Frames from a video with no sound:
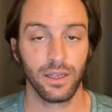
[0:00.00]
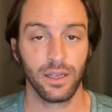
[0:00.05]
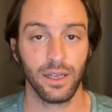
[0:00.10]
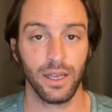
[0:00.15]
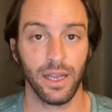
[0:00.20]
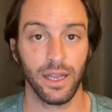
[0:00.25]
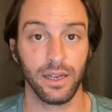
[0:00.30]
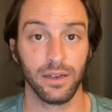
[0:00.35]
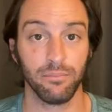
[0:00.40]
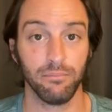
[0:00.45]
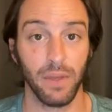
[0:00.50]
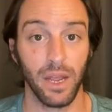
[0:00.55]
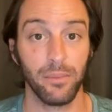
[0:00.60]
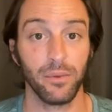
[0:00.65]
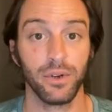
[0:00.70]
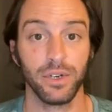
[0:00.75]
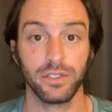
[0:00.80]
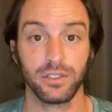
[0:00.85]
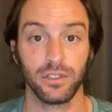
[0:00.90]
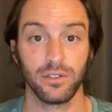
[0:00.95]
and
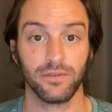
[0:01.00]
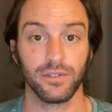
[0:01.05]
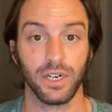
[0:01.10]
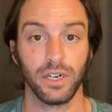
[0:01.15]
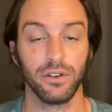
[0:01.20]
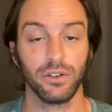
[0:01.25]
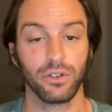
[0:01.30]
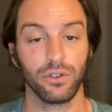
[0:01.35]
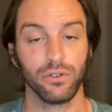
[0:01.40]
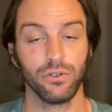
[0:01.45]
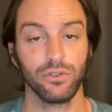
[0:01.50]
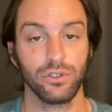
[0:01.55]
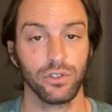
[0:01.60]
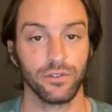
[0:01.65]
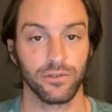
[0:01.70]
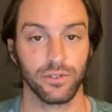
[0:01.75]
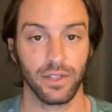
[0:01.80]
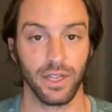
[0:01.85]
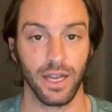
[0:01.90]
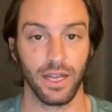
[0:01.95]
memories are very crucial
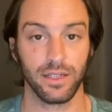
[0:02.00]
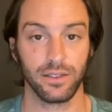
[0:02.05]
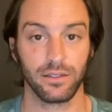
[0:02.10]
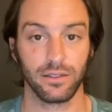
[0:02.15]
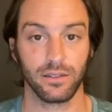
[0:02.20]
for that.